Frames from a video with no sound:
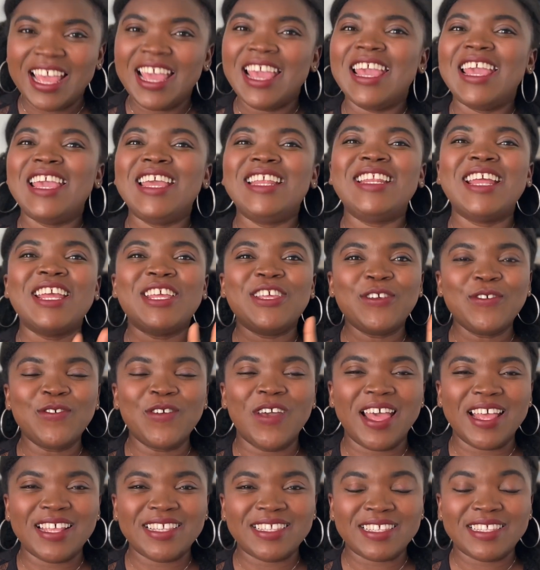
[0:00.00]
In the
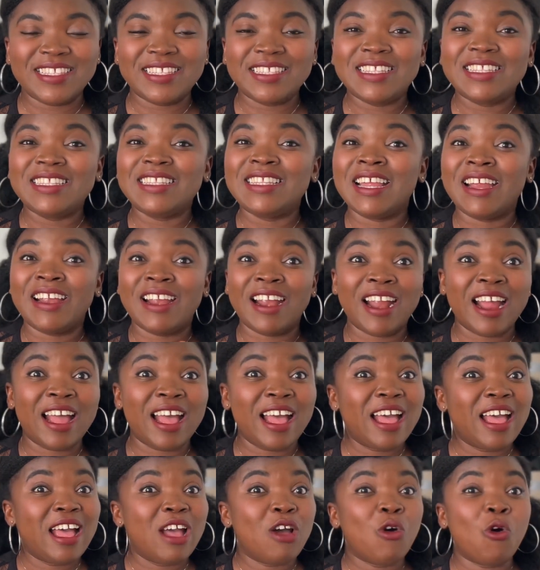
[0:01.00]
US, there are
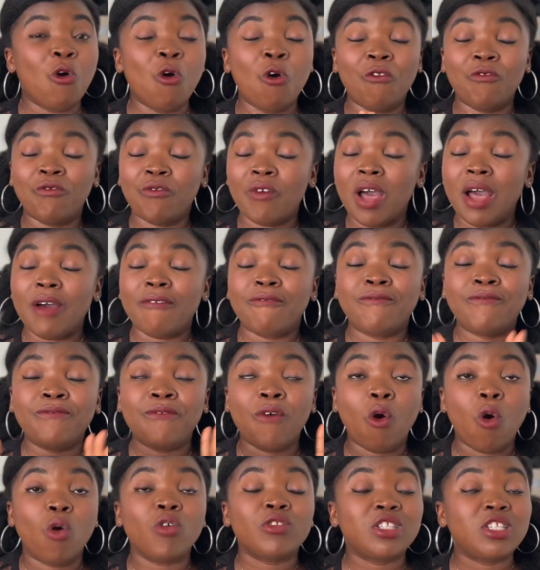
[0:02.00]
over
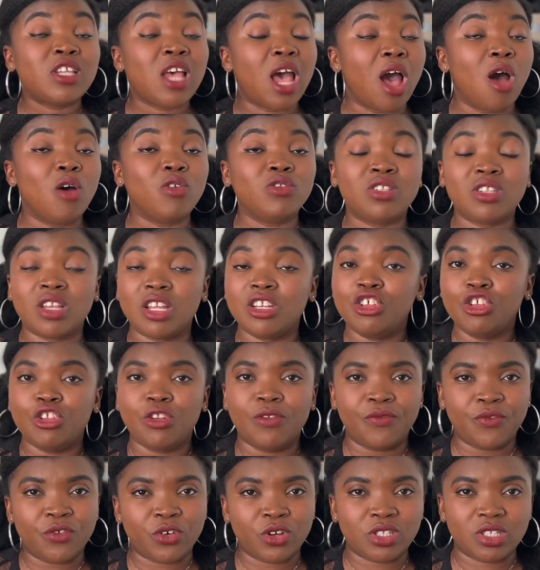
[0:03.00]
4,000
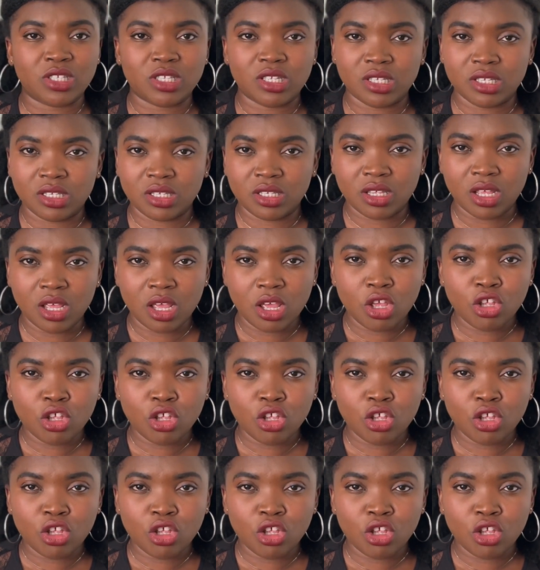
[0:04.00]
universities.